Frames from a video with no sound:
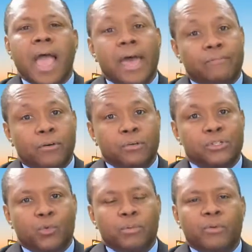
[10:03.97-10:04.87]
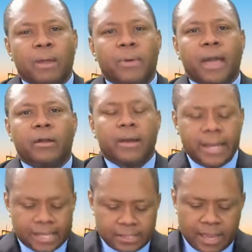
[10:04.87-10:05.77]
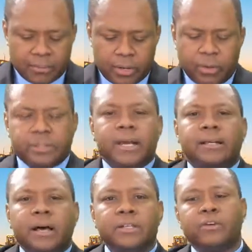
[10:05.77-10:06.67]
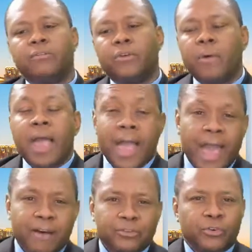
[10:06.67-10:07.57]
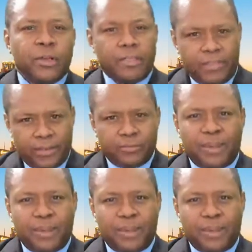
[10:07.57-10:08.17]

And folks, we'll be right back in our next segment here in Technology Review after these